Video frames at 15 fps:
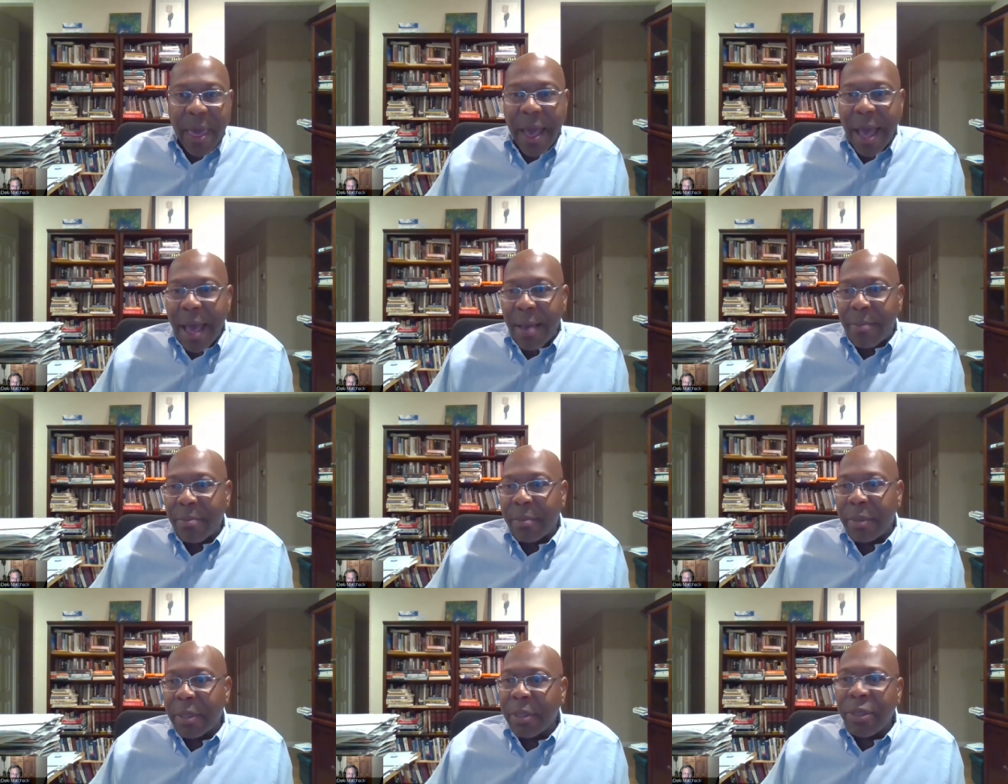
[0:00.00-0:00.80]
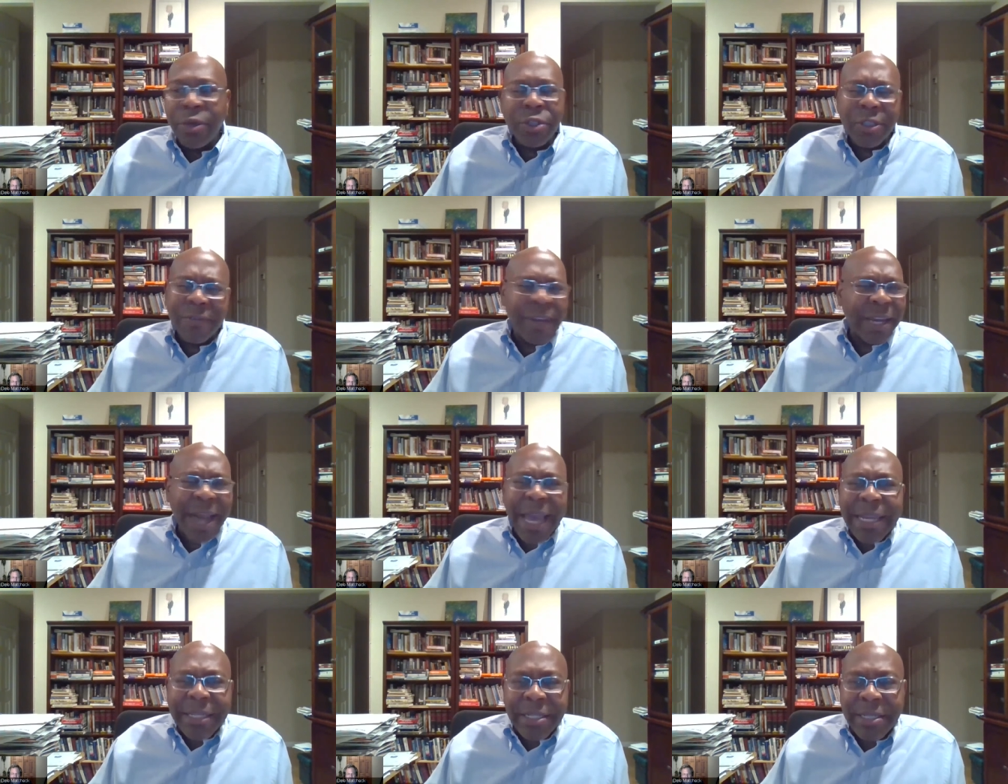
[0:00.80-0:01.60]
um, use of a
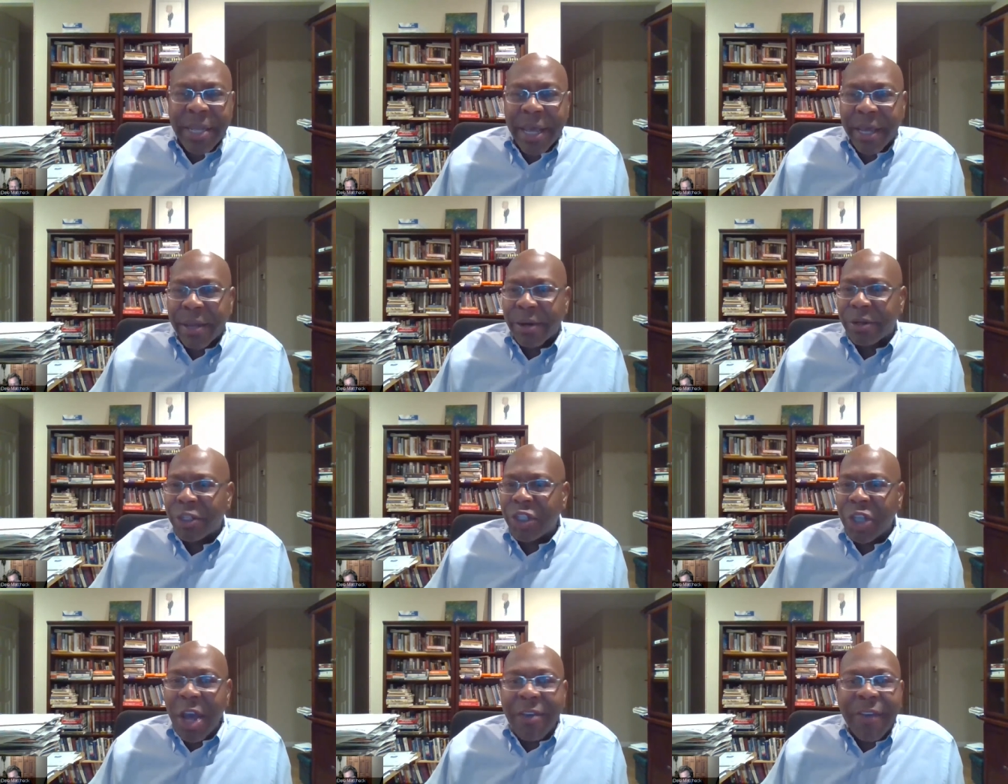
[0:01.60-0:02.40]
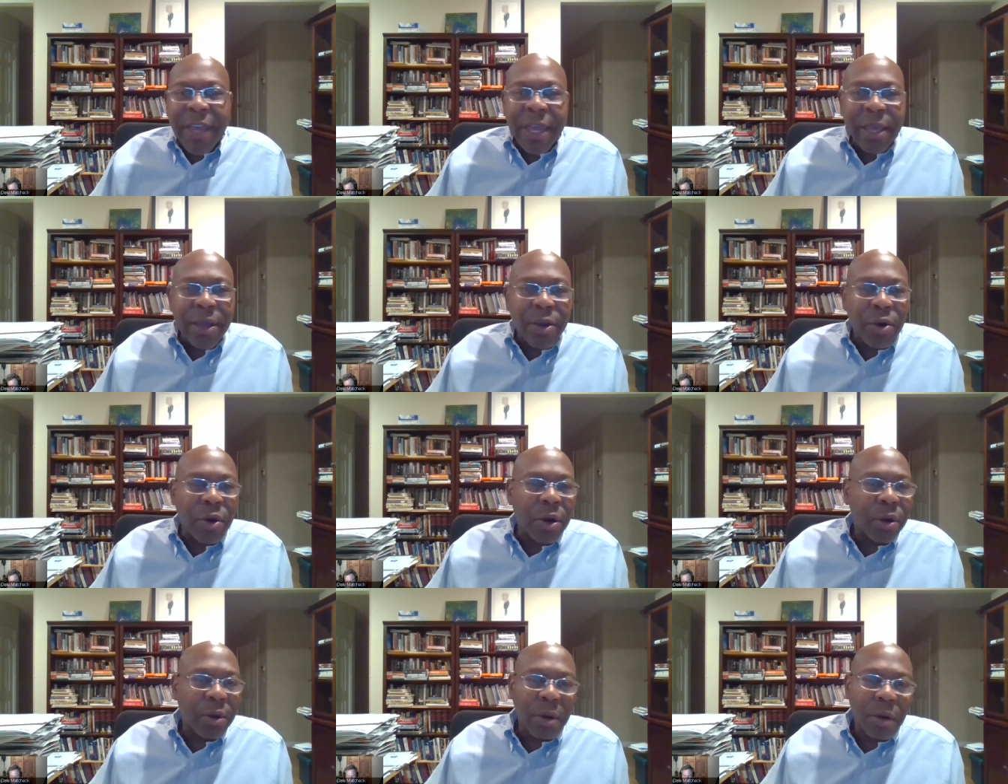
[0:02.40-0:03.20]
nightstick or shoving
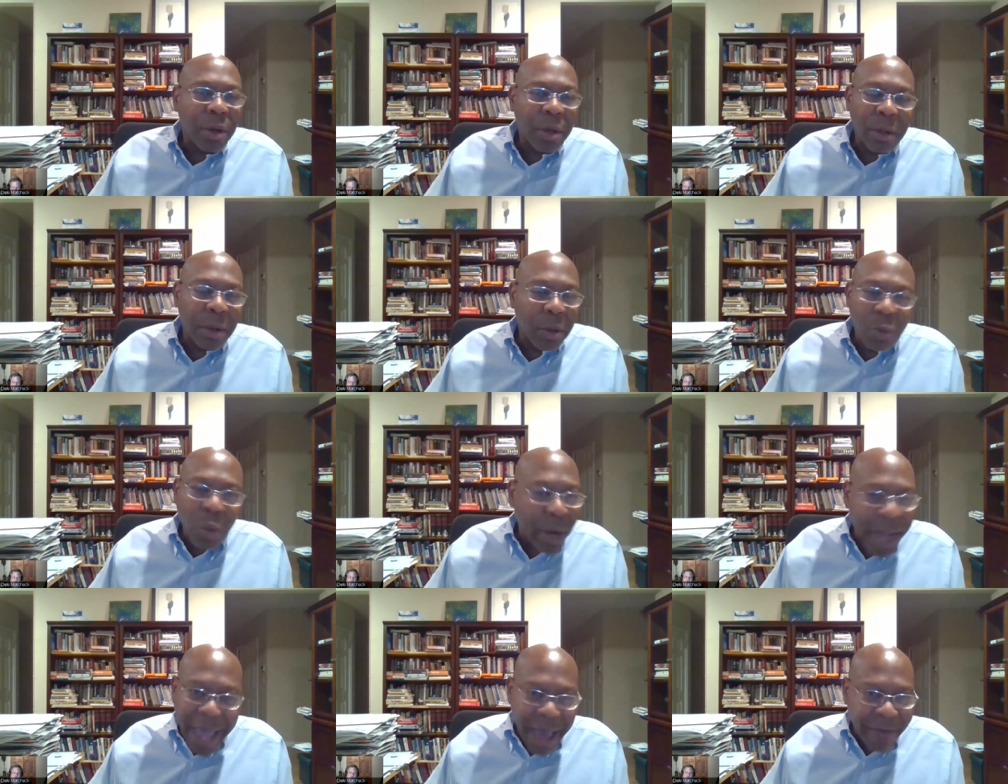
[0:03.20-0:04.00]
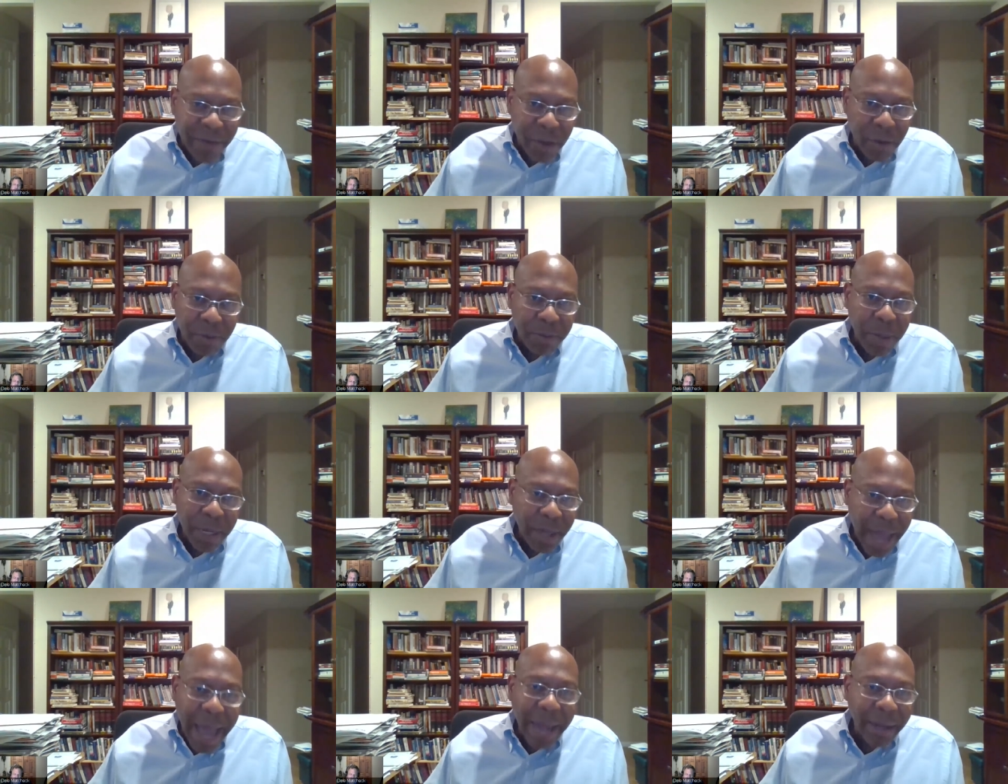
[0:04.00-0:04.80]
or, or, or what have you,
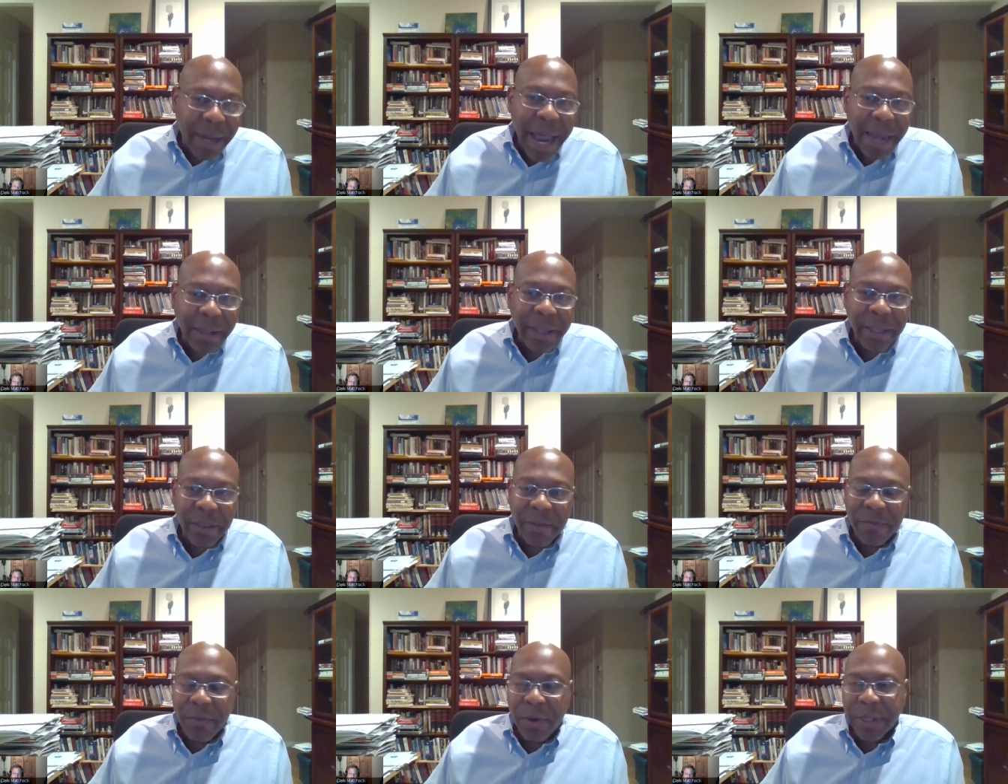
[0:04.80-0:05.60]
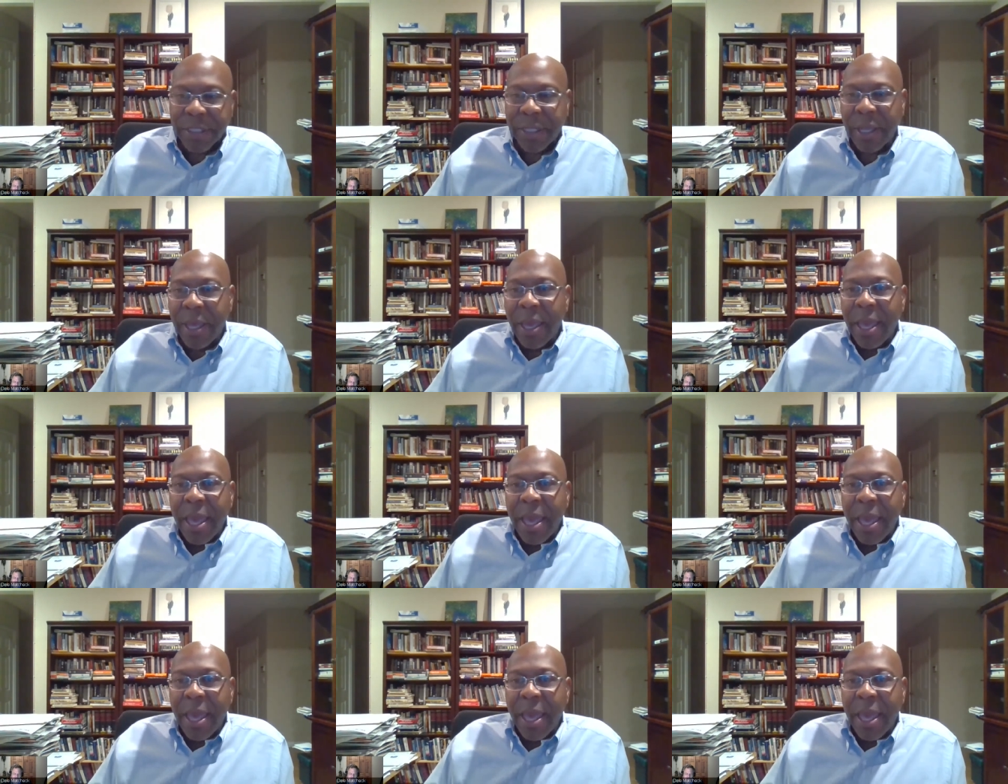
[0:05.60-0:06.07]
but non, non-lethal force.